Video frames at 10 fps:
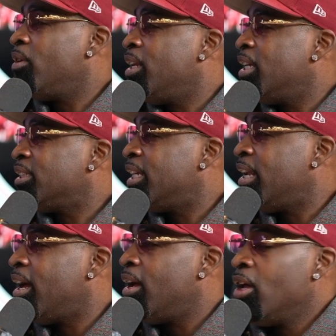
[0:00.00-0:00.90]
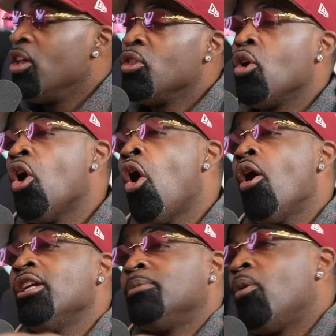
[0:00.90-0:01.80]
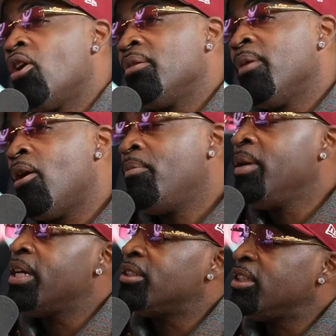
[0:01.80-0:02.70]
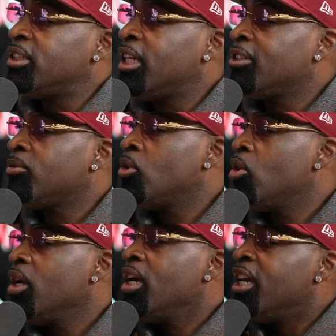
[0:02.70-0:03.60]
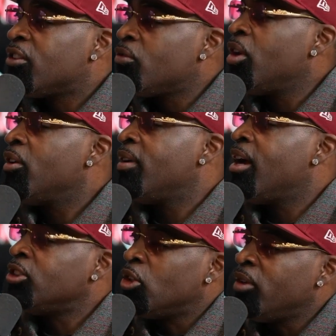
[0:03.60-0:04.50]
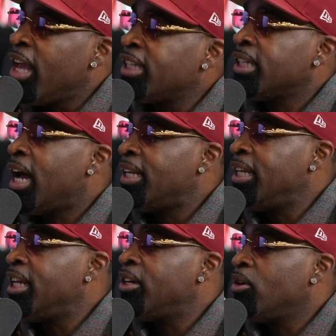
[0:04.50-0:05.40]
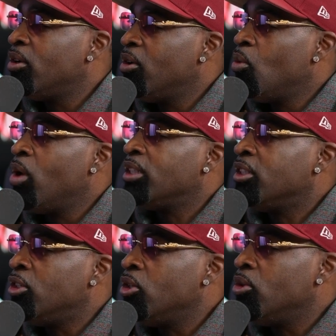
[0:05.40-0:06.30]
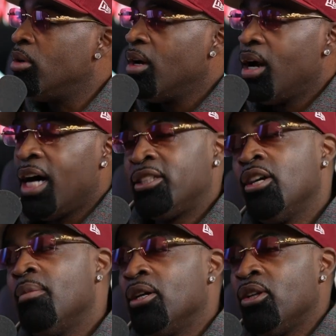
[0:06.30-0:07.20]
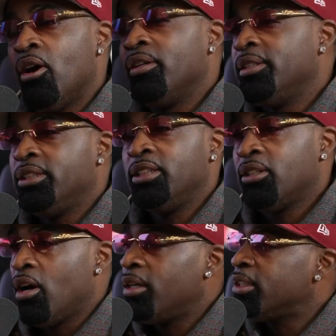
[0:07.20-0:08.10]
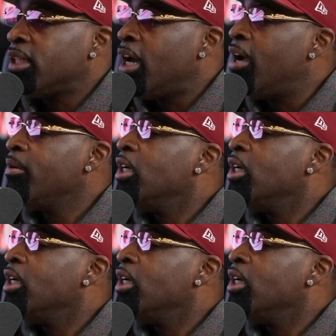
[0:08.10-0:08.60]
it is that I. The hardest part about being successful is figuring out your next idea, what to do. I tell my daughter this shit all the time.